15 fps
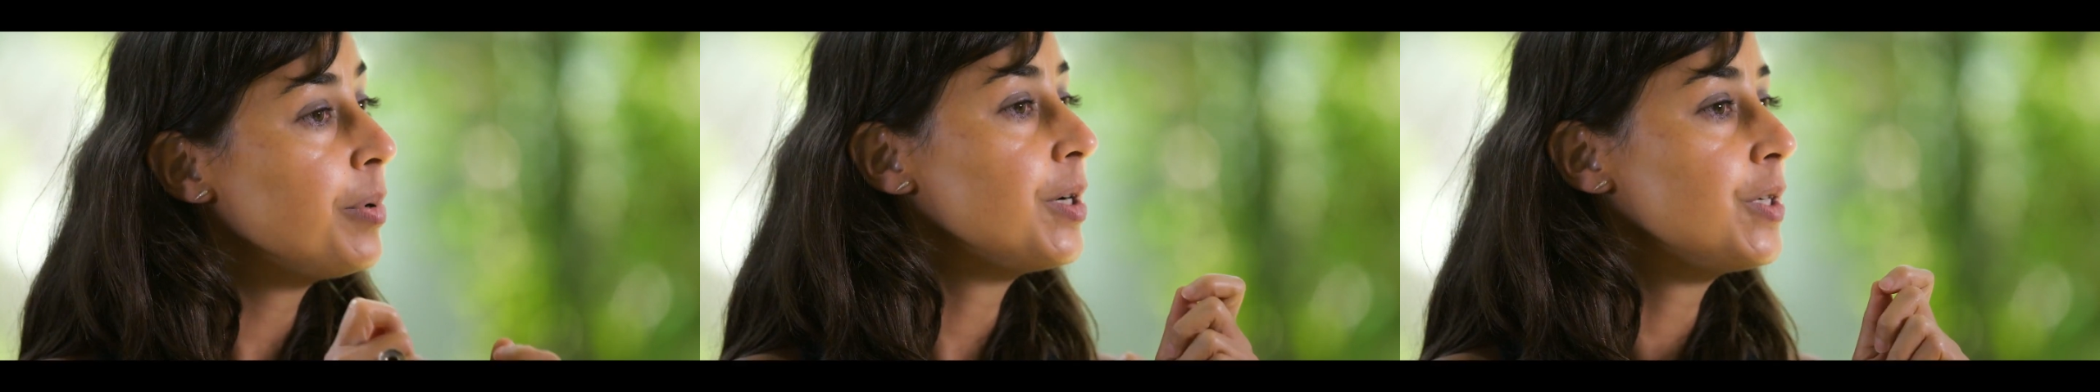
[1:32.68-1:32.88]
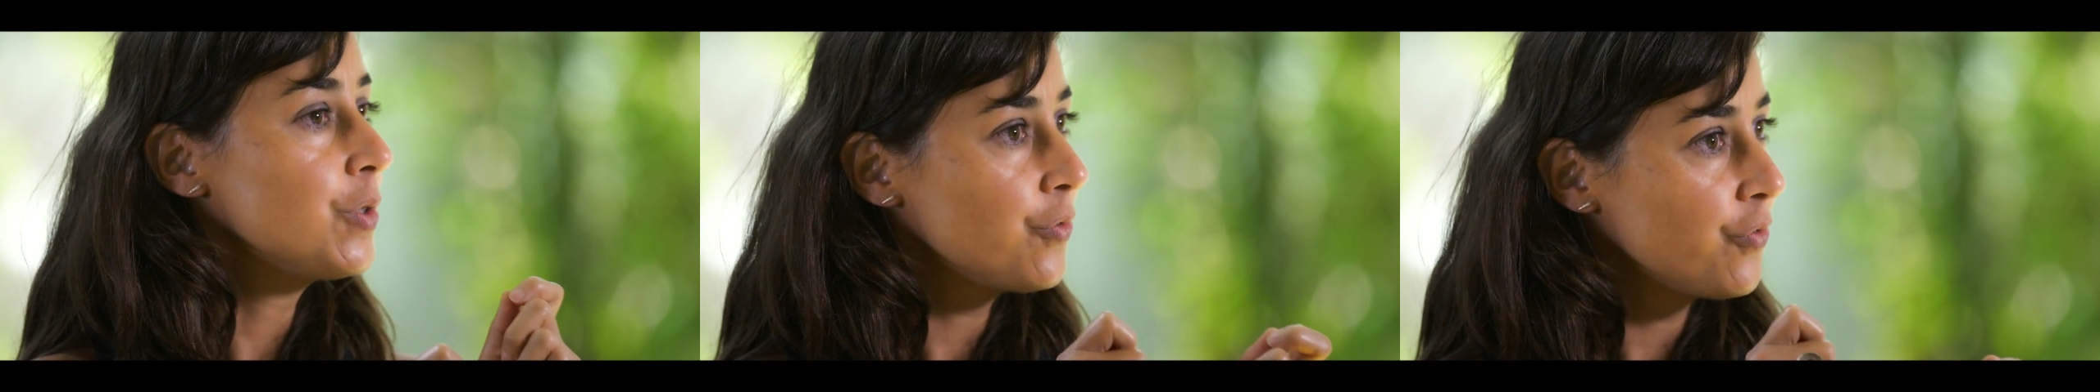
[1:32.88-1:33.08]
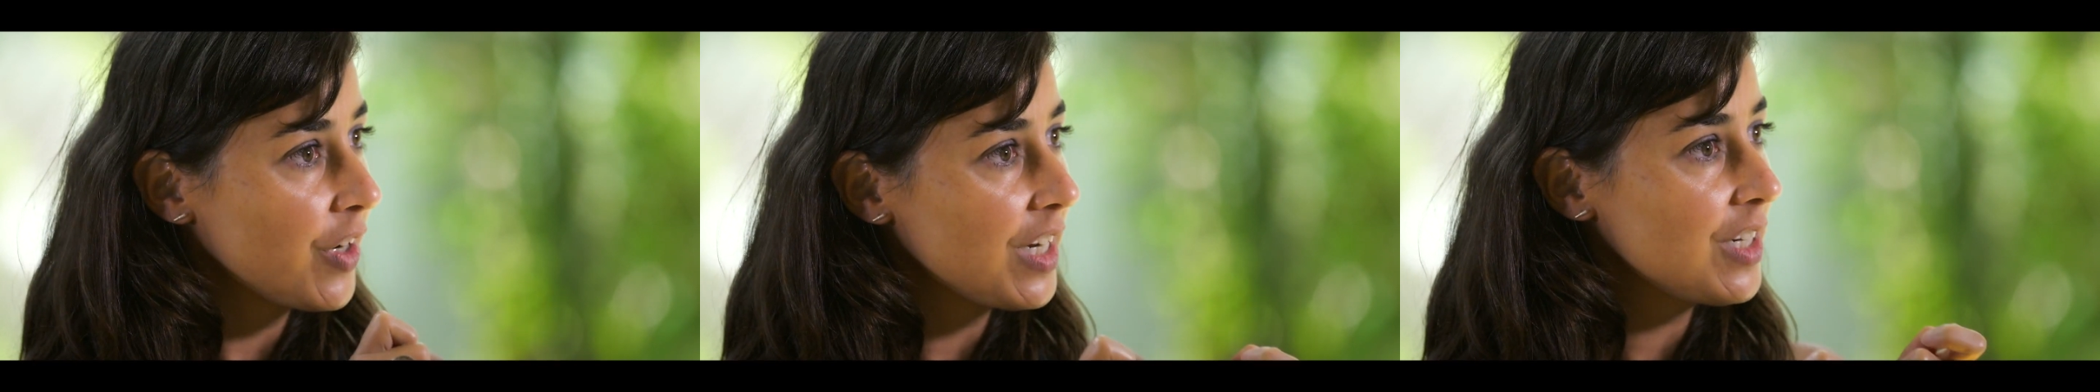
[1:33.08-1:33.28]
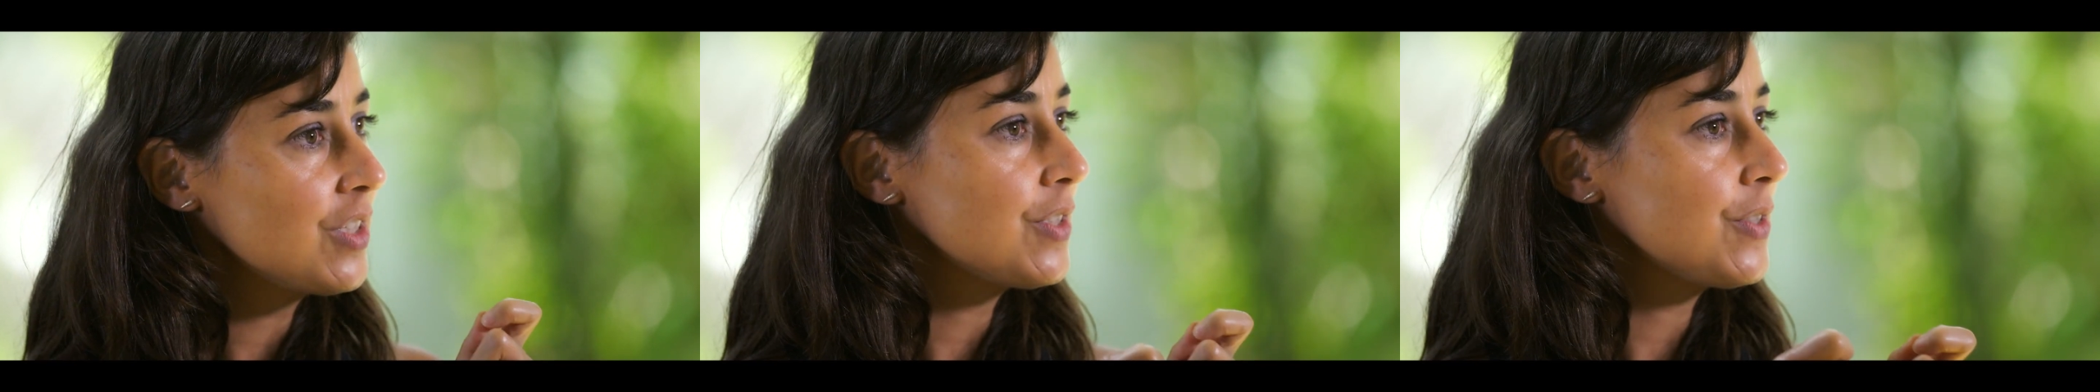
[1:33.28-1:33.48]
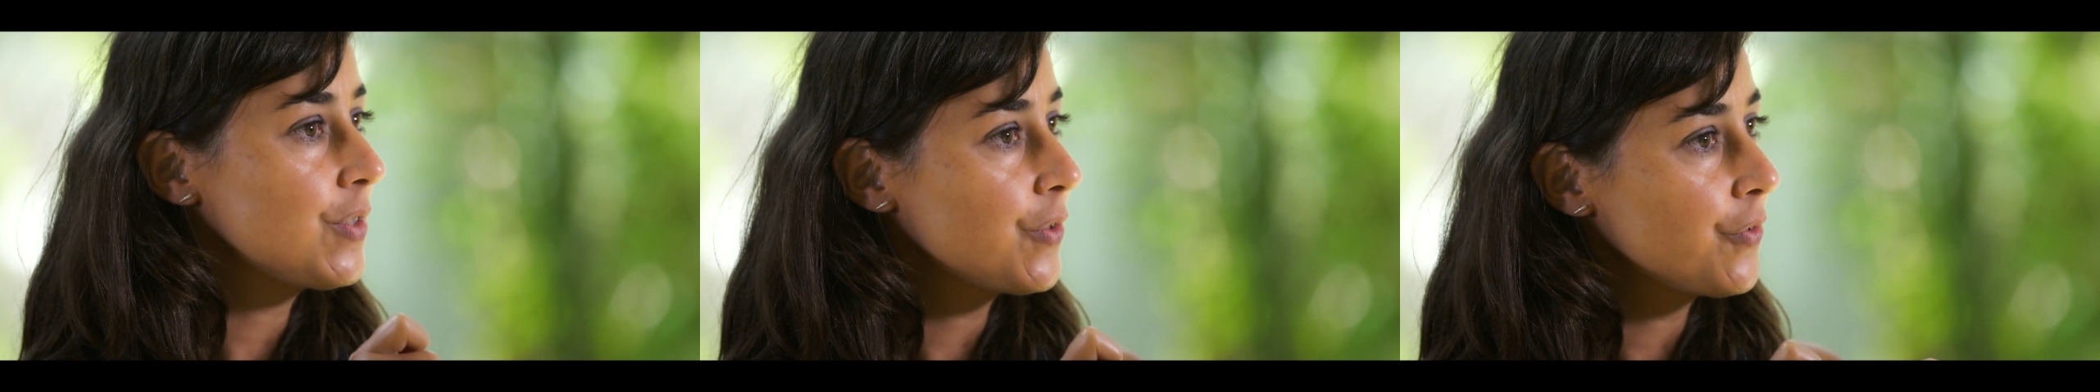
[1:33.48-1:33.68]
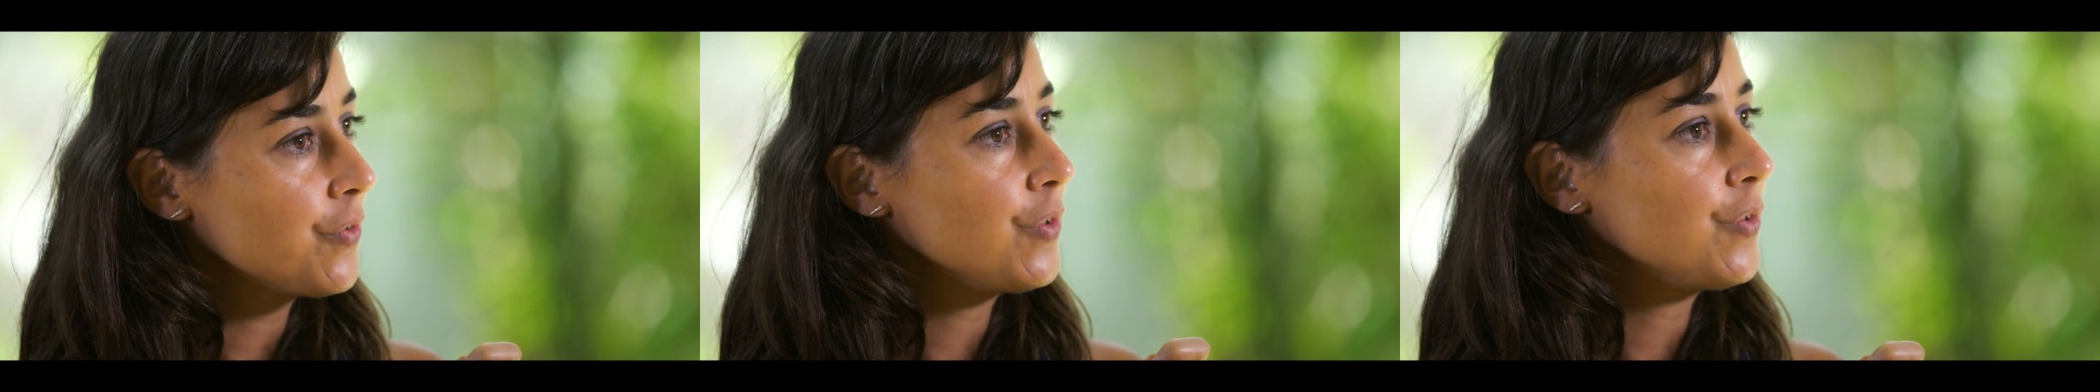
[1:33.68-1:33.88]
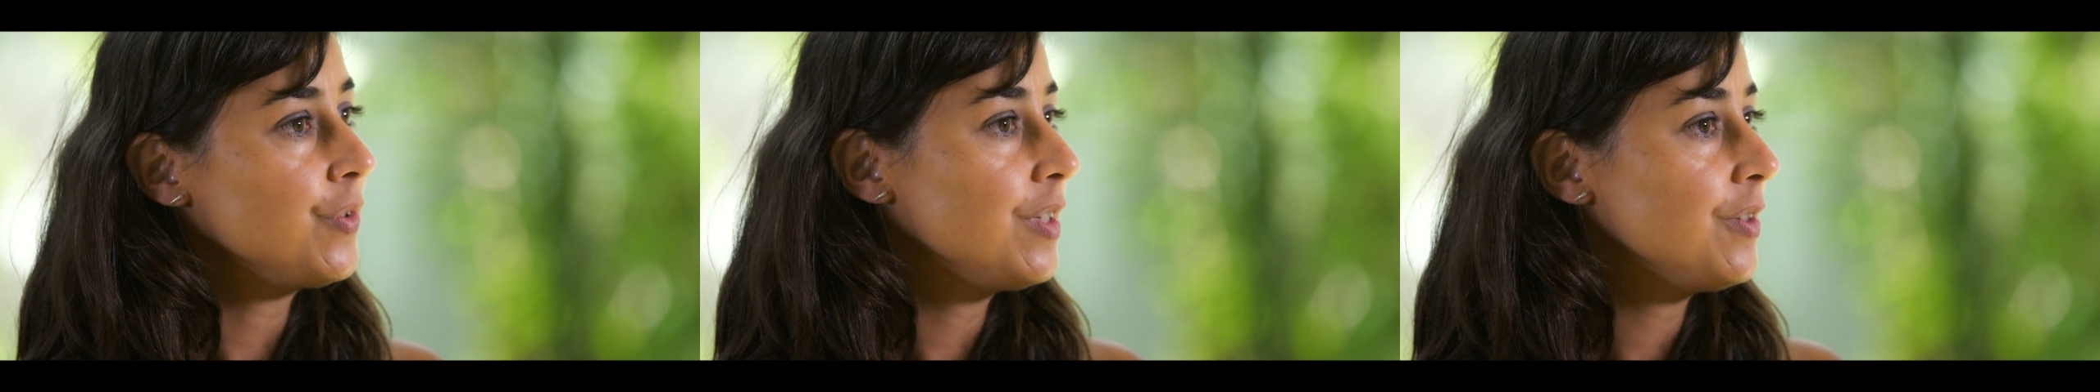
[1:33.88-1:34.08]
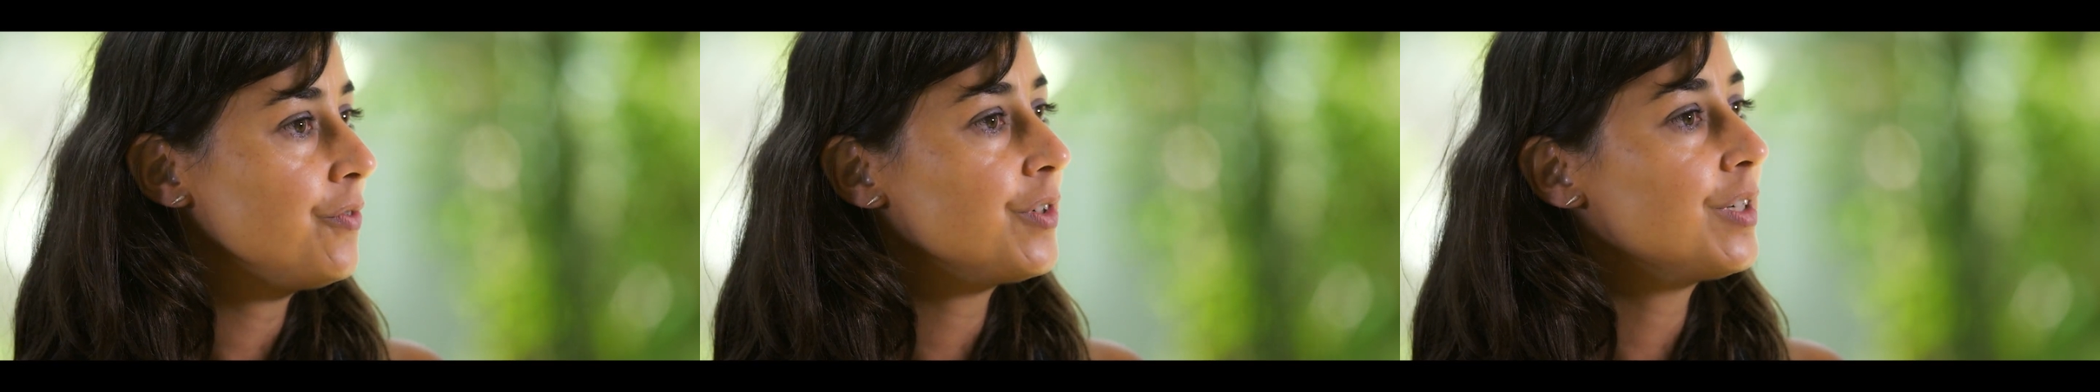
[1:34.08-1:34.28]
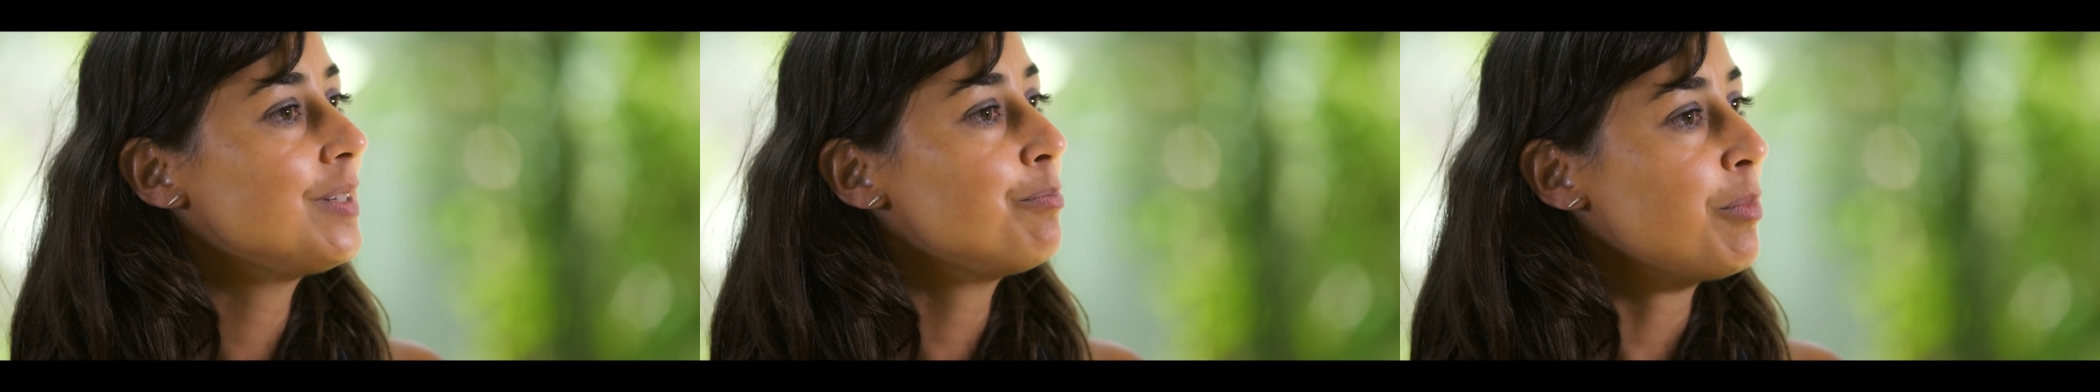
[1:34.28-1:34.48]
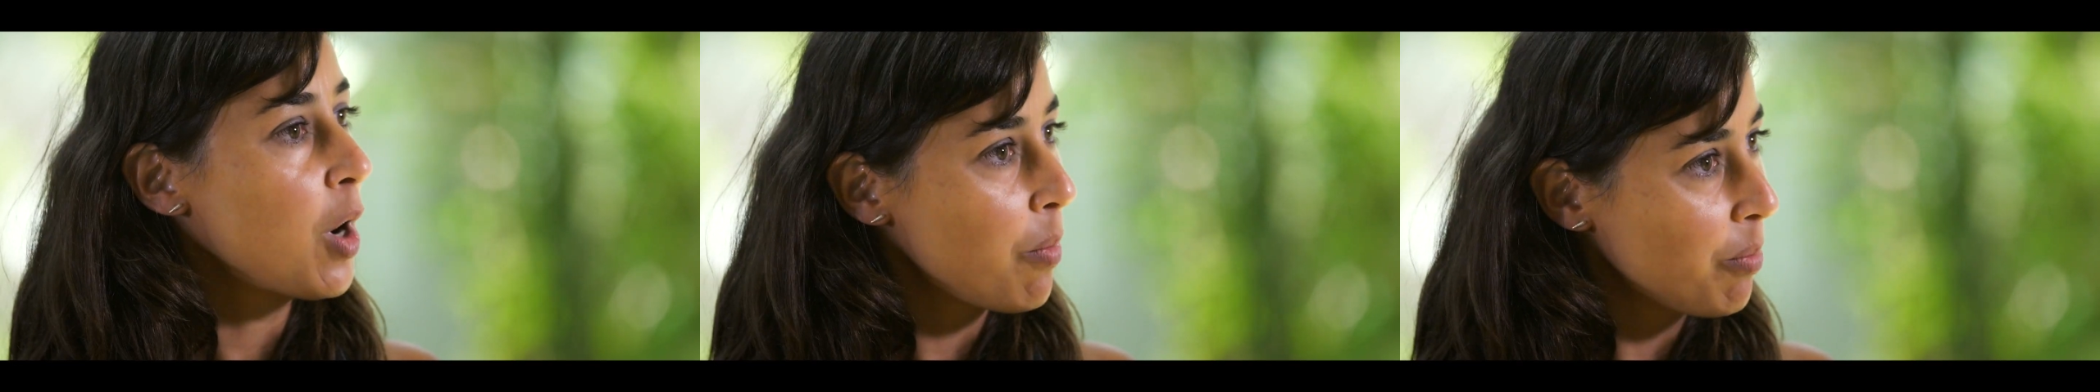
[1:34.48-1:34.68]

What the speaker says: perturbations of different